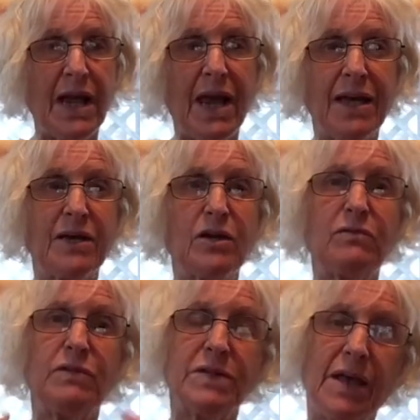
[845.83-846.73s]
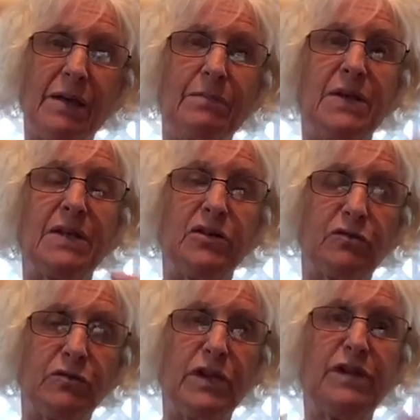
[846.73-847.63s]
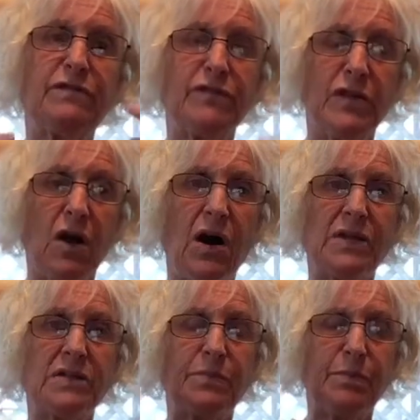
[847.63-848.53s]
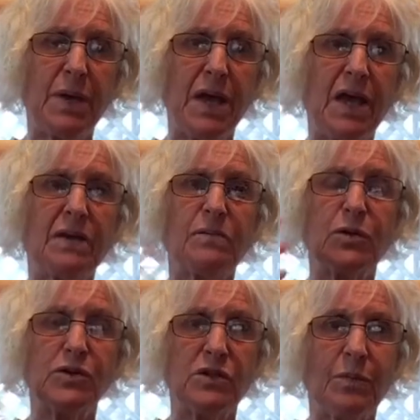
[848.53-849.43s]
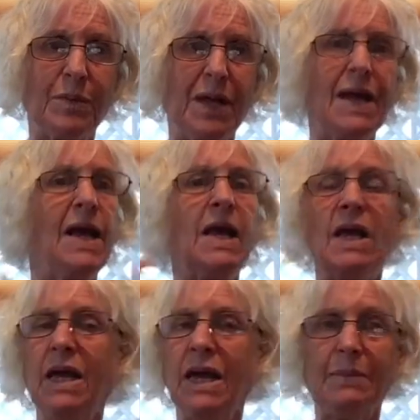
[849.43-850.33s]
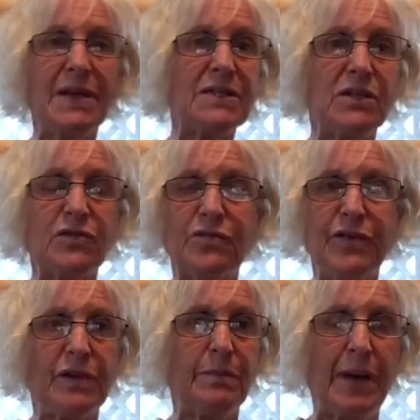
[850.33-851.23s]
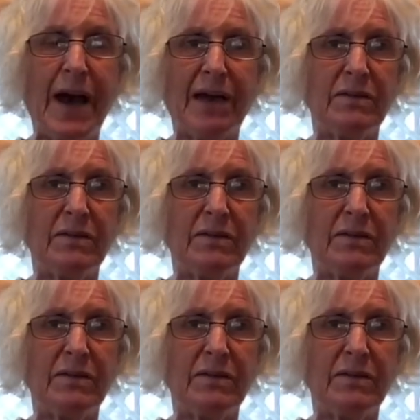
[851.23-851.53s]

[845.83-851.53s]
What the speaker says: Anger, resentment, grief, loss, pain, emotional pain. It makes us feel bad